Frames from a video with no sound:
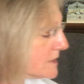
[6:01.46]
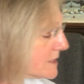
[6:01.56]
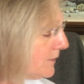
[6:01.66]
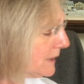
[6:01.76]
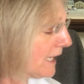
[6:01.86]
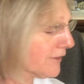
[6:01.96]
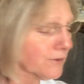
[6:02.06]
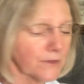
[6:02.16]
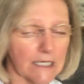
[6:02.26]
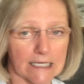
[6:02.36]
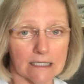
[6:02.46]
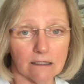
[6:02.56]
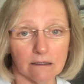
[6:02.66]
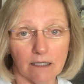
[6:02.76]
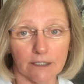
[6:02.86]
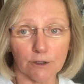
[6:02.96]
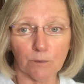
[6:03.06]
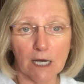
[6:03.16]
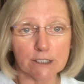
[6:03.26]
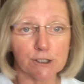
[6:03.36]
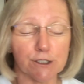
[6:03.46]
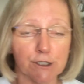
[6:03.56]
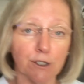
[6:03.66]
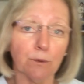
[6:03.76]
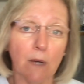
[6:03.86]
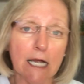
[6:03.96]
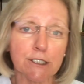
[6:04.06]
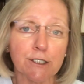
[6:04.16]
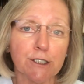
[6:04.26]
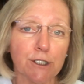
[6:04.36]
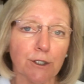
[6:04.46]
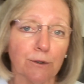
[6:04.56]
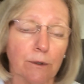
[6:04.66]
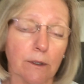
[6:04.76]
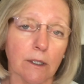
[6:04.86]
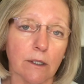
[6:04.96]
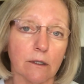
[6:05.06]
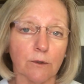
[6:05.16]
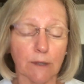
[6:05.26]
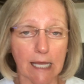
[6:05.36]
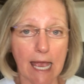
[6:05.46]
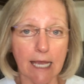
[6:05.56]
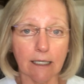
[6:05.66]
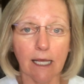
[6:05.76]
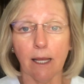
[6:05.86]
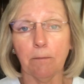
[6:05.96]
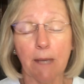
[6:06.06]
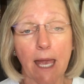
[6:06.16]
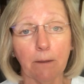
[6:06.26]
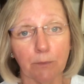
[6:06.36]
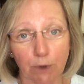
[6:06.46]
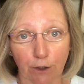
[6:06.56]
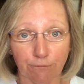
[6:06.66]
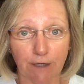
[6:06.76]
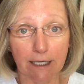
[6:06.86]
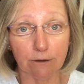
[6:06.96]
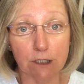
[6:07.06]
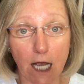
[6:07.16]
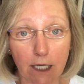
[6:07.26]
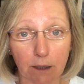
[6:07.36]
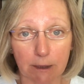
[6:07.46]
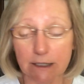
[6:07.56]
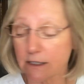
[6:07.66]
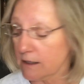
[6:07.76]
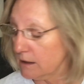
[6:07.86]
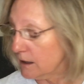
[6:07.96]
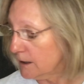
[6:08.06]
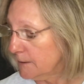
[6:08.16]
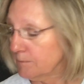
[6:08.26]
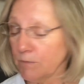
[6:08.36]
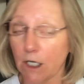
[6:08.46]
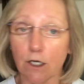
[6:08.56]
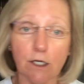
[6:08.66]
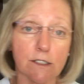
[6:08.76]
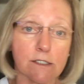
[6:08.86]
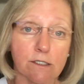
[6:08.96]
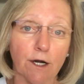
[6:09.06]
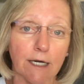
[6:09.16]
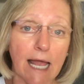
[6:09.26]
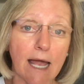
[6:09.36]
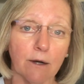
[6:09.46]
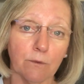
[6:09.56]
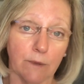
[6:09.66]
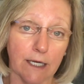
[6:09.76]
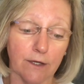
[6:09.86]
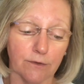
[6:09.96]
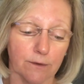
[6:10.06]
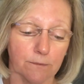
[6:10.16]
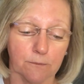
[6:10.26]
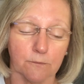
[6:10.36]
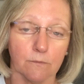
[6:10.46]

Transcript: So another thing under why should you create a pet profile document? Now you can start out with